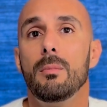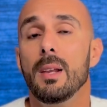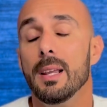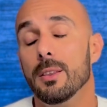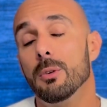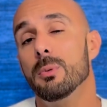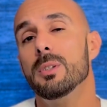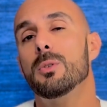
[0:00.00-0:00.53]

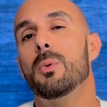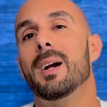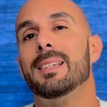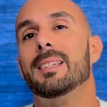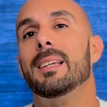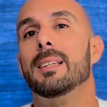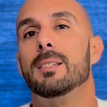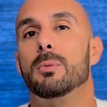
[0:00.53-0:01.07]
And the reason why I
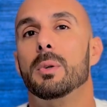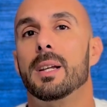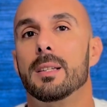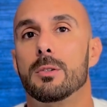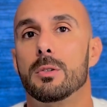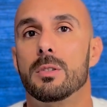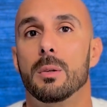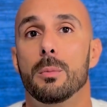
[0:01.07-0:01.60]
say this one
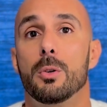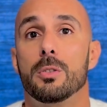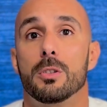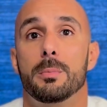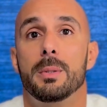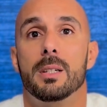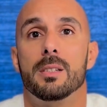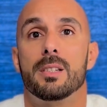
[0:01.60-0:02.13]
gets us the most is
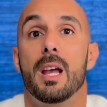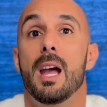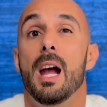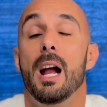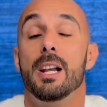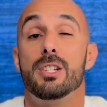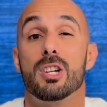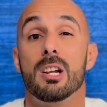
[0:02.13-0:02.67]
because
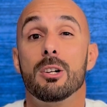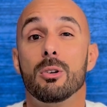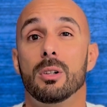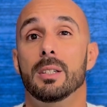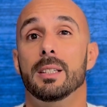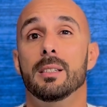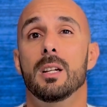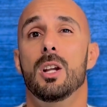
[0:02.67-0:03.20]

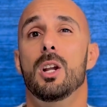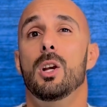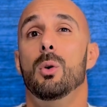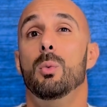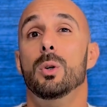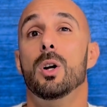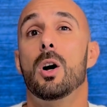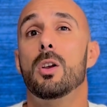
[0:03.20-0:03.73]
generally
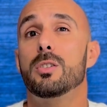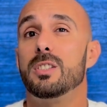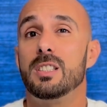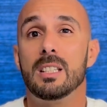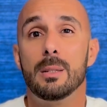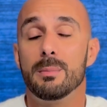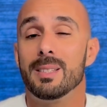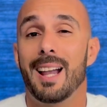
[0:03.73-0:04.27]
we all
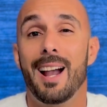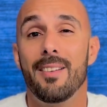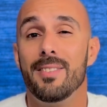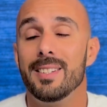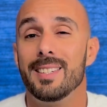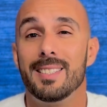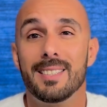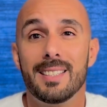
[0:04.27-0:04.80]
seem to have
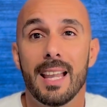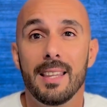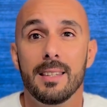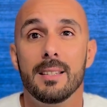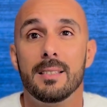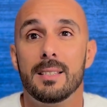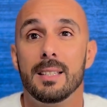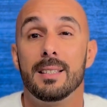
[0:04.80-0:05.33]
this
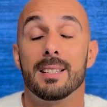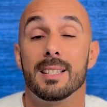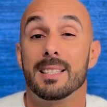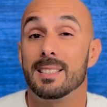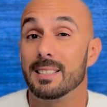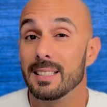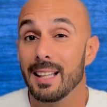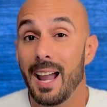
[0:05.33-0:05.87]
tendency to
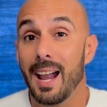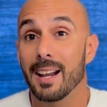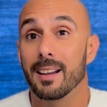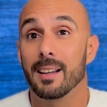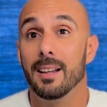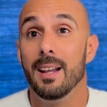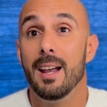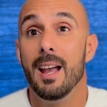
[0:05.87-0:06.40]
slack
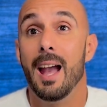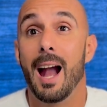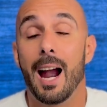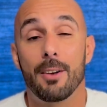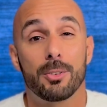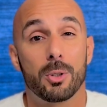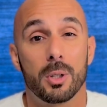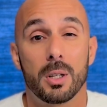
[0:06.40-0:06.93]

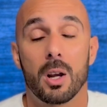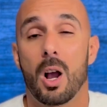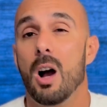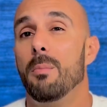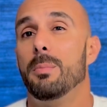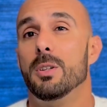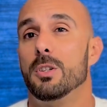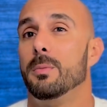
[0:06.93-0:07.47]
after an
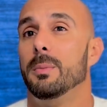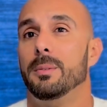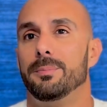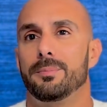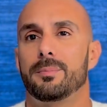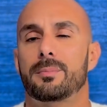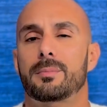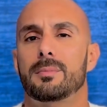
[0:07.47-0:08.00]
accomplishment.
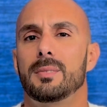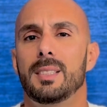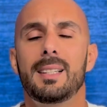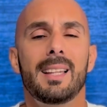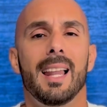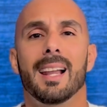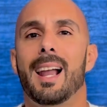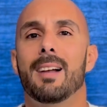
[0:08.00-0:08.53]

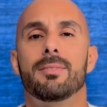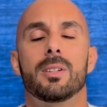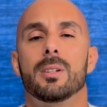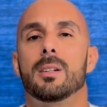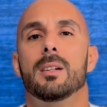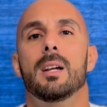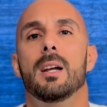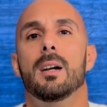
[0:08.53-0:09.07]
Like
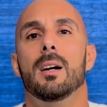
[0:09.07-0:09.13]
after,